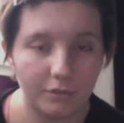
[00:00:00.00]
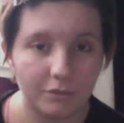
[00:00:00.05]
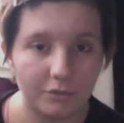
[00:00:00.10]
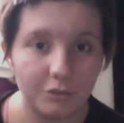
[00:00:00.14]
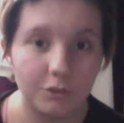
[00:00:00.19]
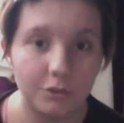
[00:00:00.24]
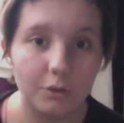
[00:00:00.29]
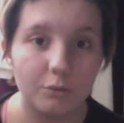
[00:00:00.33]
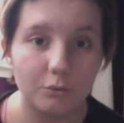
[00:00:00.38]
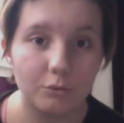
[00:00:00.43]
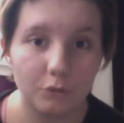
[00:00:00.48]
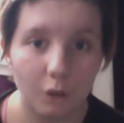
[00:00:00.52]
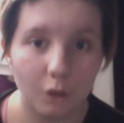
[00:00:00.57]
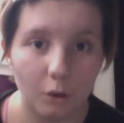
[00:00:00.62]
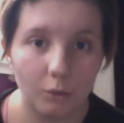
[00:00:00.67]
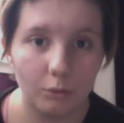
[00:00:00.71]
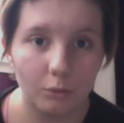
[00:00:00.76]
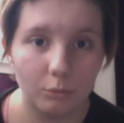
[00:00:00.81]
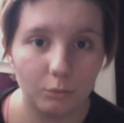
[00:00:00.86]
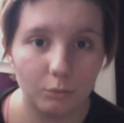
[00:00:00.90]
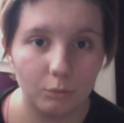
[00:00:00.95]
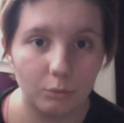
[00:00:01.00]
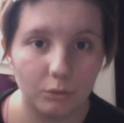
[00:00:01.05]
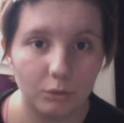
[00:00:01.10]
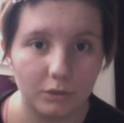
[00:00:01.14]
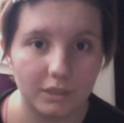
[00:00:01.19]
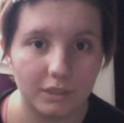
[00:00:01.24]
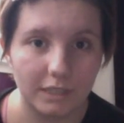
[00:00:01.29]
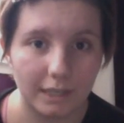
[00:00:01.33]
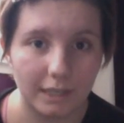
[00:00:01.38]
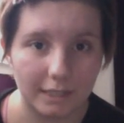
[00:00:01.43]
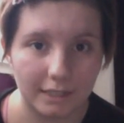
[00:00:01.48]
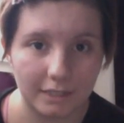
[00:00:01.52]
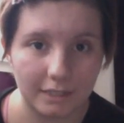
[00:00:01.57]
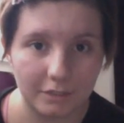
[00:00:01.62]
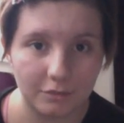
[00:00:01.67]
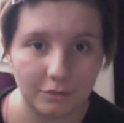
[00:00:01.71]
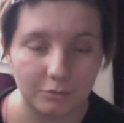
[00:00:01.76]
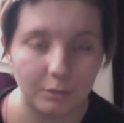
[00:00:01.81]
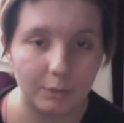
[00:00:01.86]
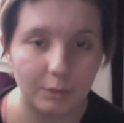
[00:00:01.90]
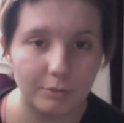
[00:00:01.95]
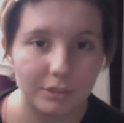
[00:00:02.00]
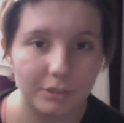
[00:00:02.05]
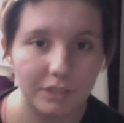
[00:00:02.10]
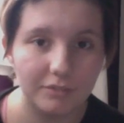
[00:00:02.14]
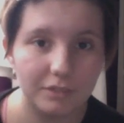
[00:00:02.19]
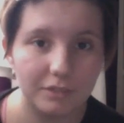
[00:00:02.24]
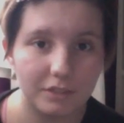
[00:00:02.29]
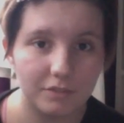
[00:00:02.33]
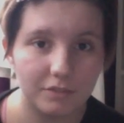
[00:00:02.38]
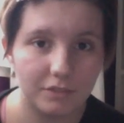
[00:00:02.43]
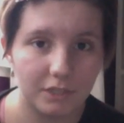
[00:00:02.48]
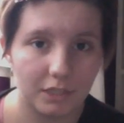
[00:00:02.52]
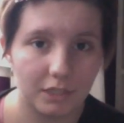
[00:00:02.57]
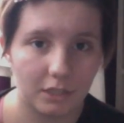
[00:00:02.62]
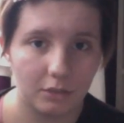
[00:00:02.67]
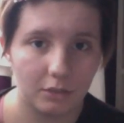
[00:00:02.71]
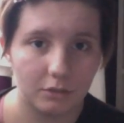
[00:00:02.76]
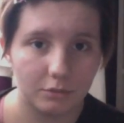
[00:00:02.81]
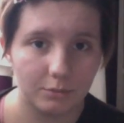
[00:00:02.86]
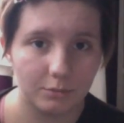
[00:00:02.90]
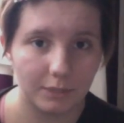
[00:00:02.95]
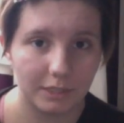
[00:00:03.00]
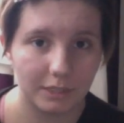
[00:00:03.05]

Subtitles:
don't know what that is from my previous videos, my